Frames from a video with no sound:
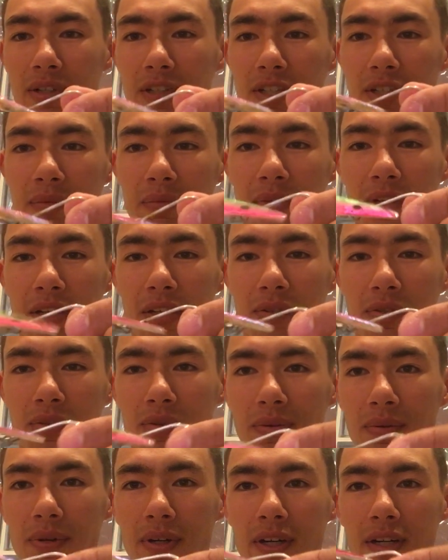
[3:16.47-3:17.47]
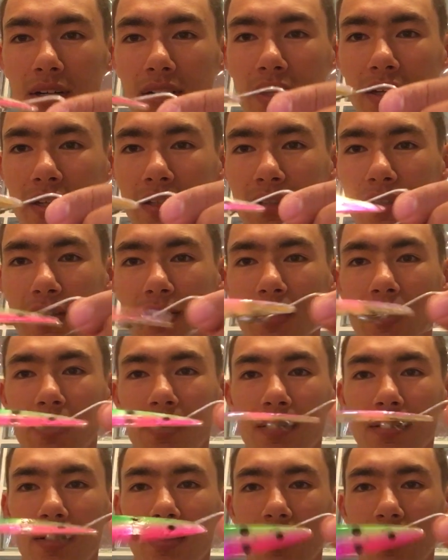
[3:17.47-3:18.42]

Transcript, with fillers: shimmering through the water like so.